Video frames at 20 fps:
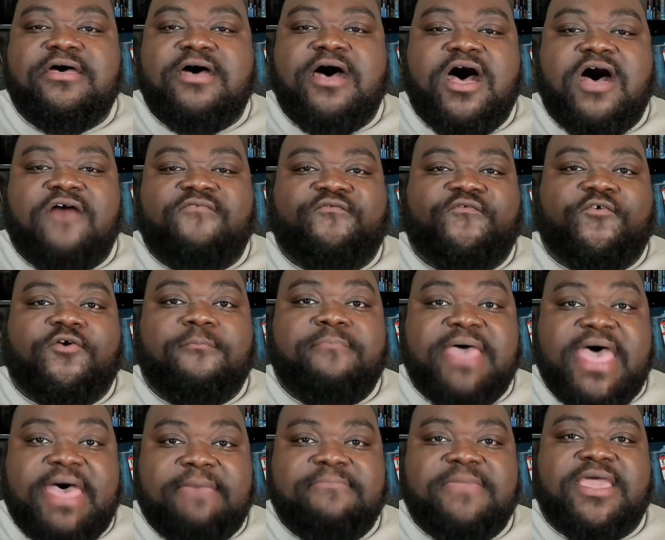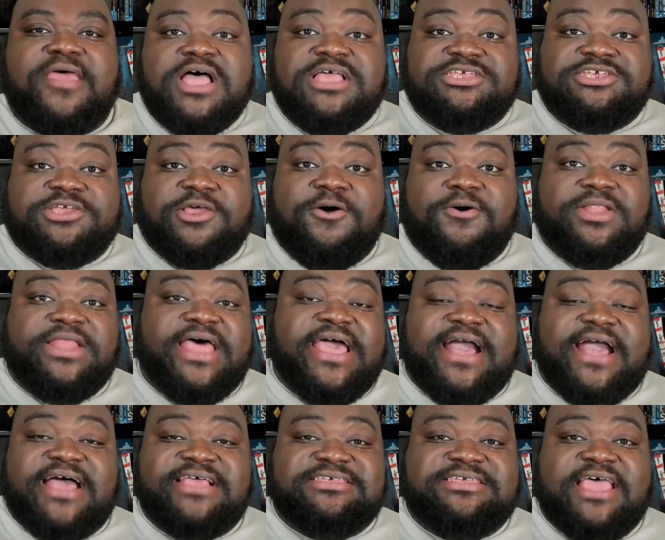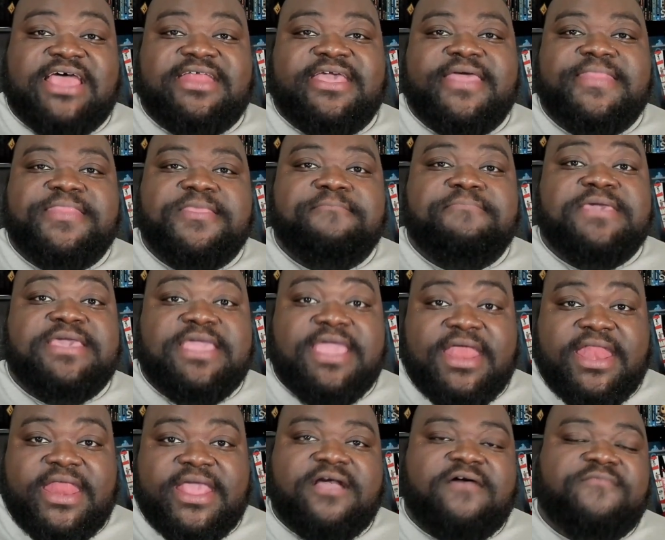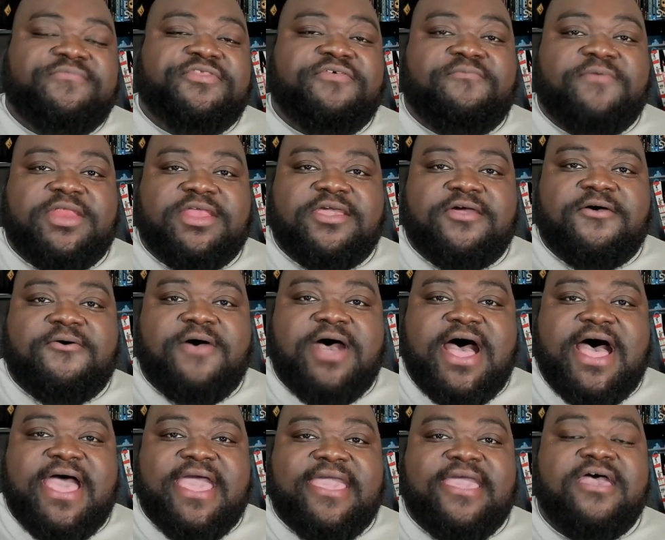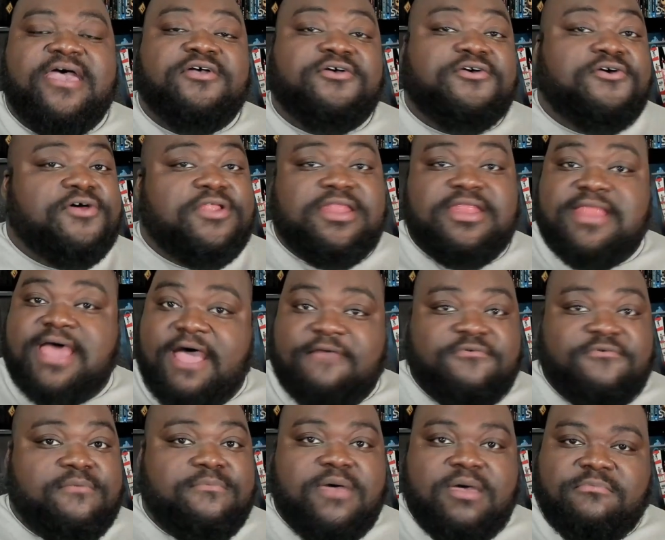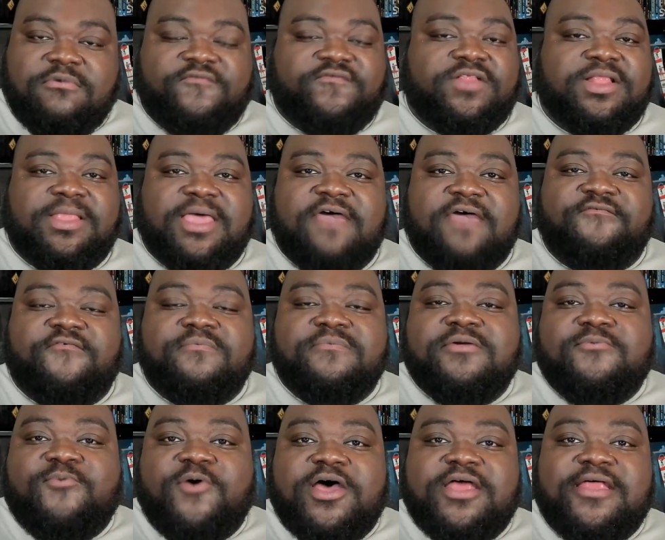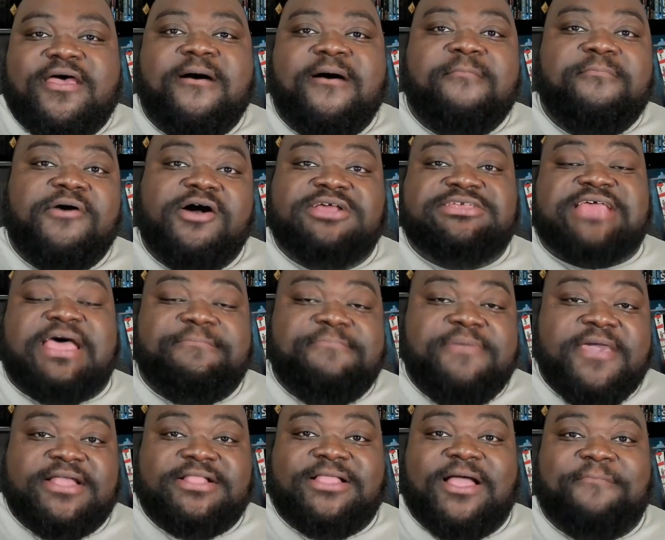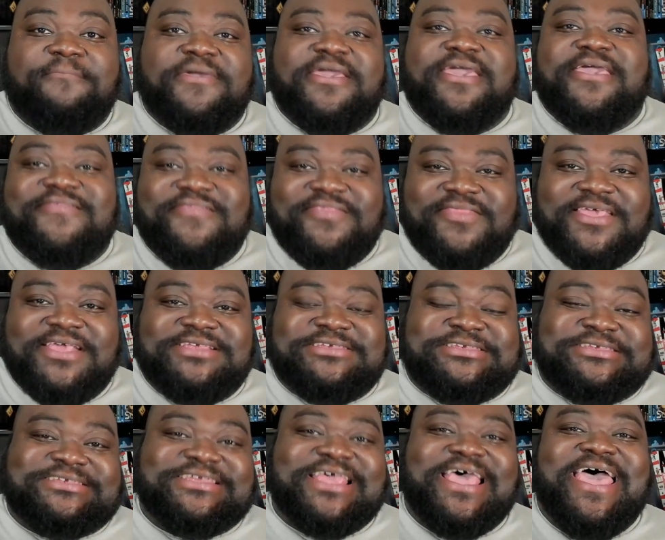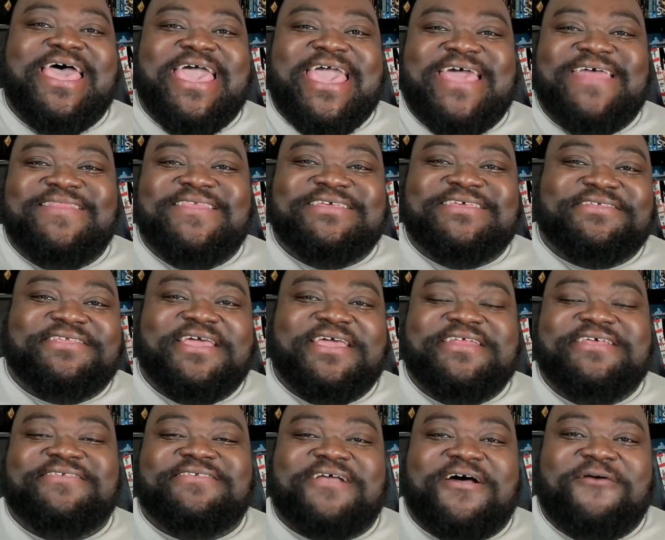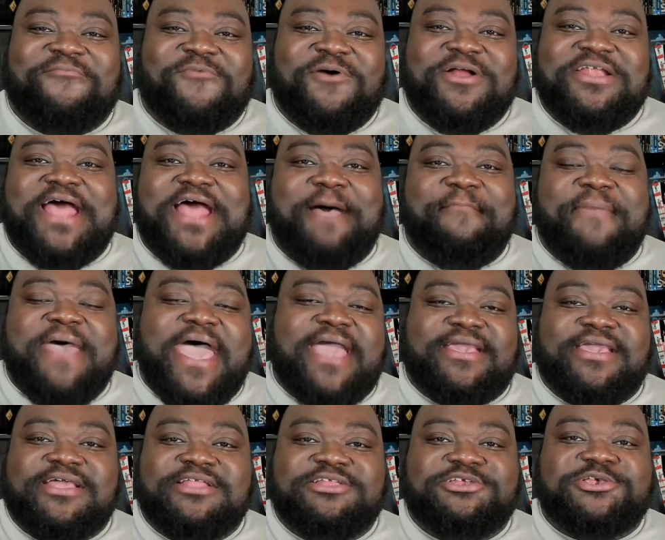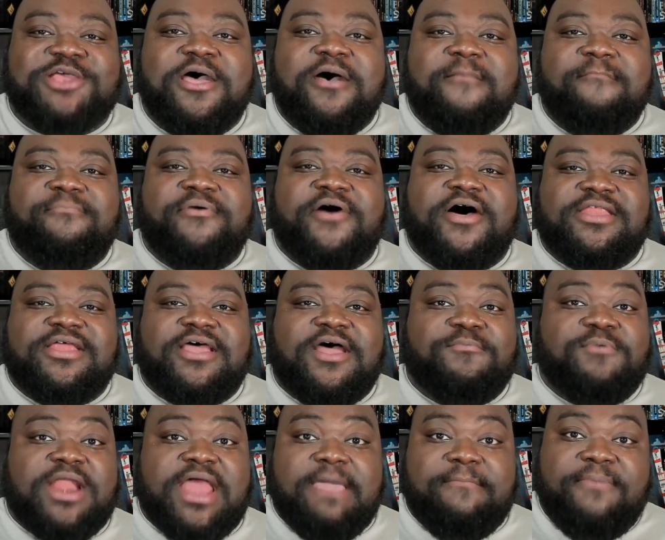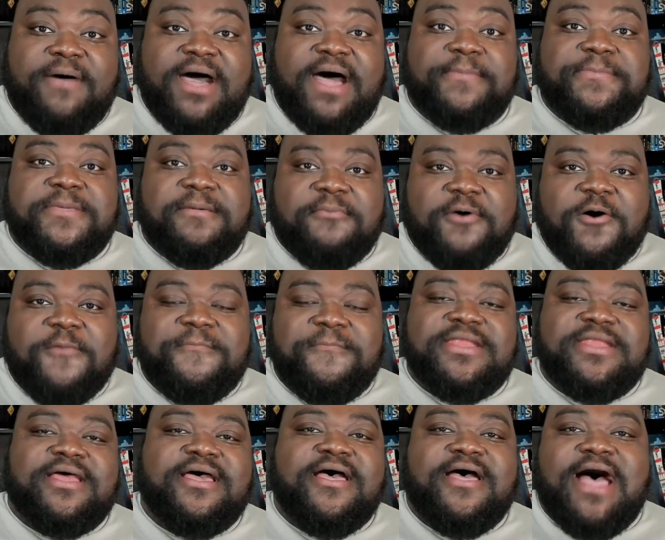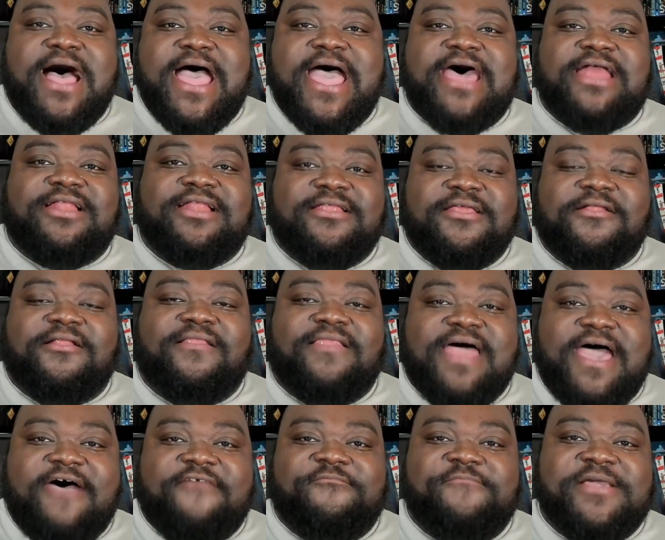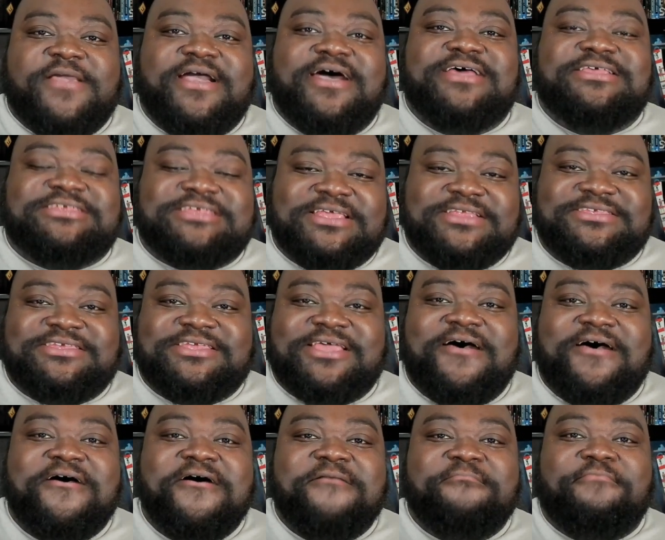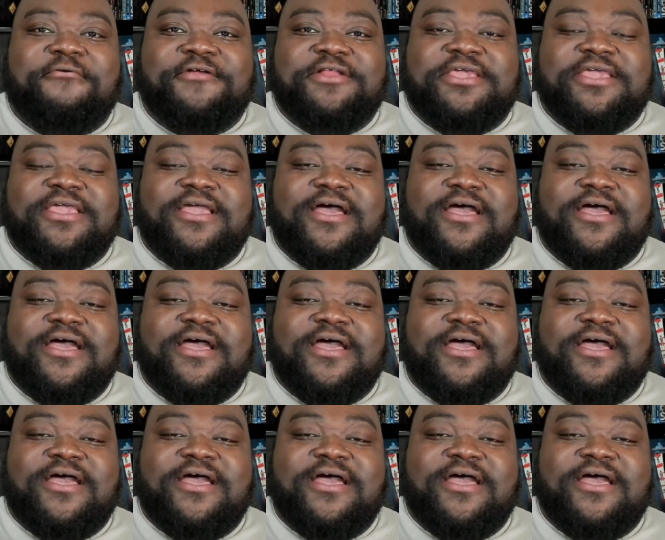for Batman. So like I said in the beginning of the video, I could not remember for the life of me what books I picked up in this latest whatnot package, but when I popped them open, I had a little laugh because it's a pretty